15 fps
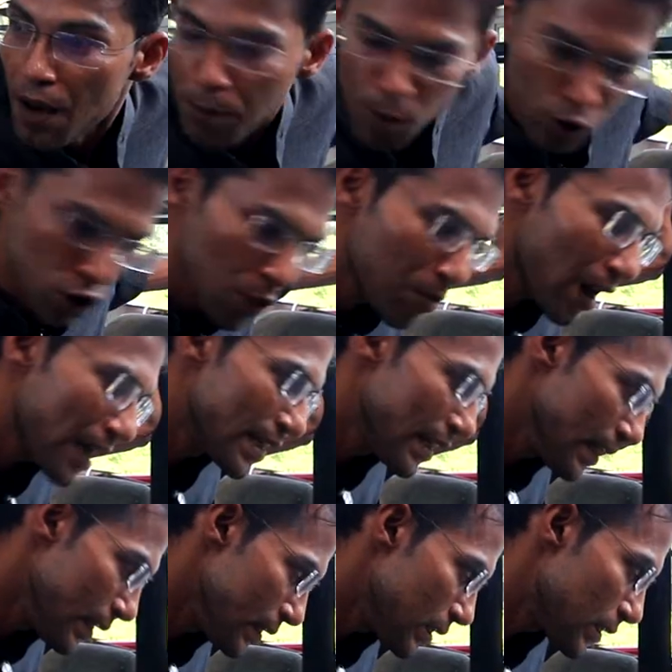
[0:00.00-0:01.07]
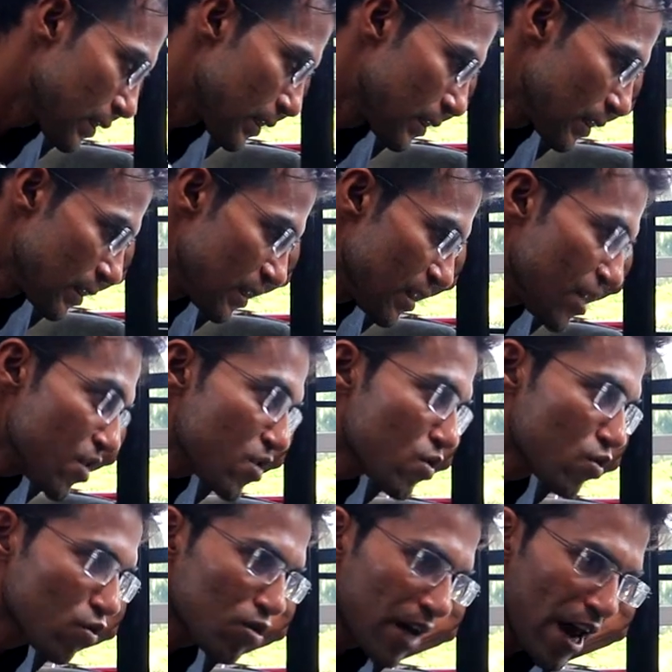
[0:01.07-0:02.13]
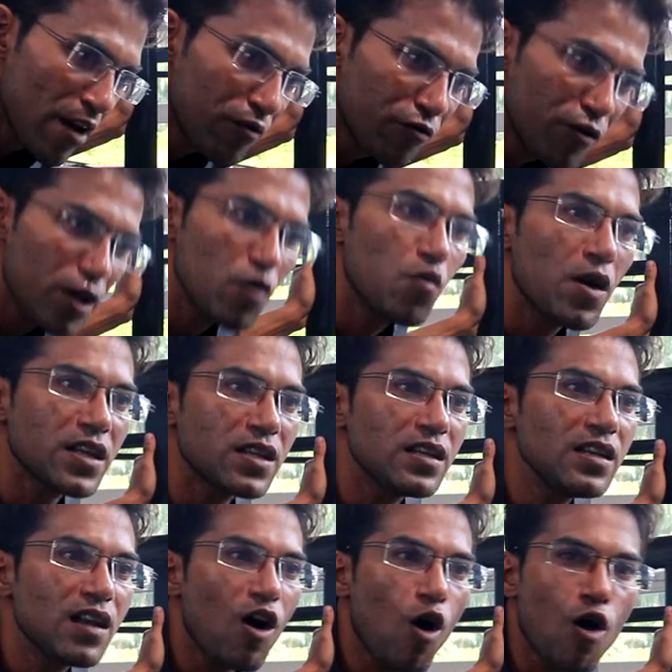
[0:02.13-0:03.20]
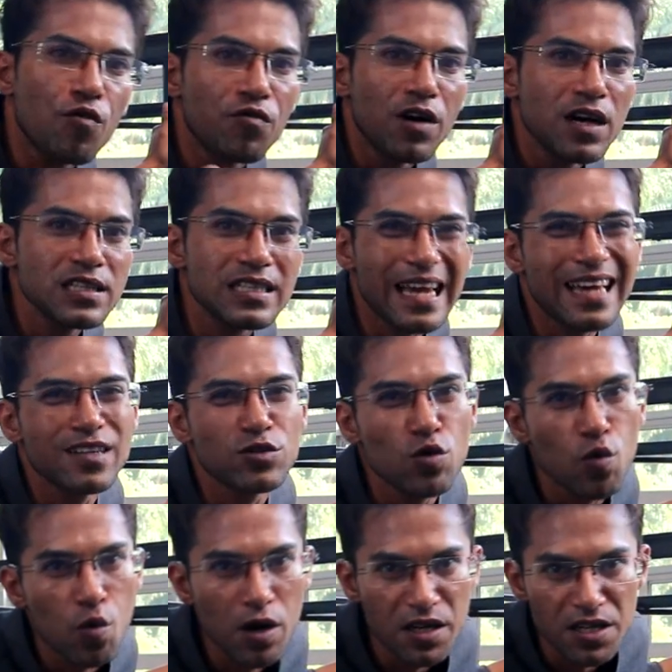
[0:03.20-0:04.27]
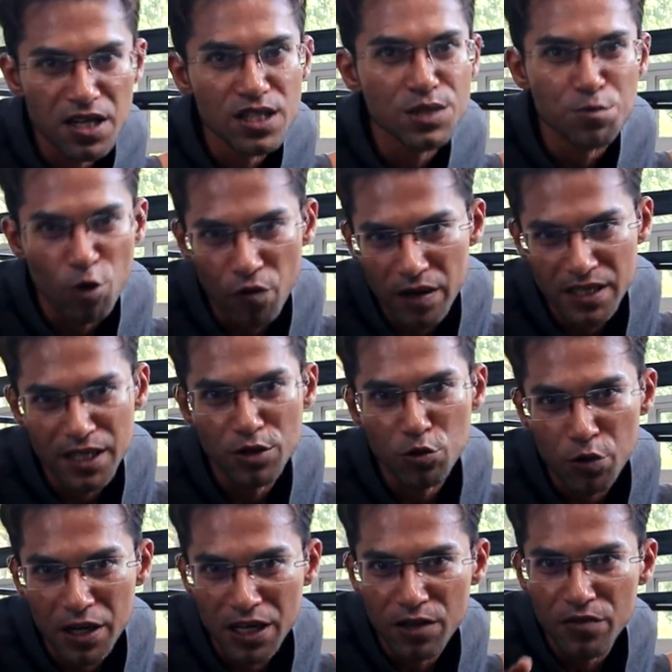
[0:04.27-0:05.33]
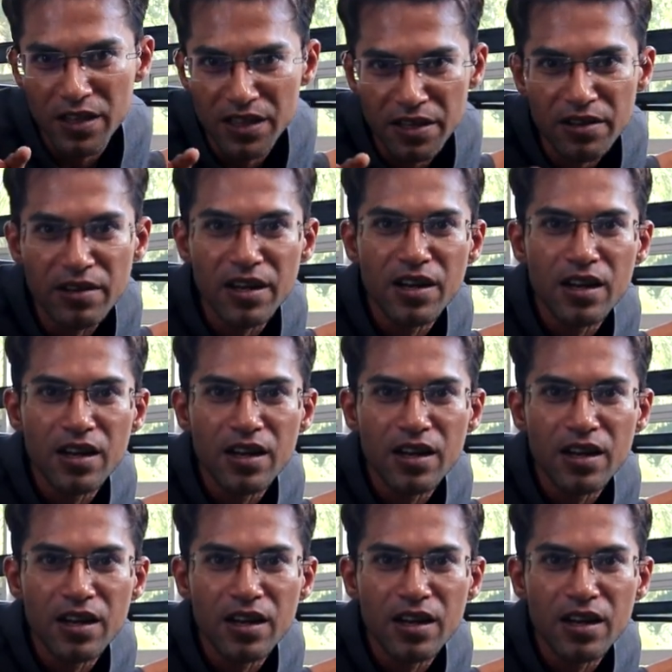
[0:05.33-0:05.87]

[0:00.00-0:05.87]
bottom line is, every one of us can do wonders provided we are given the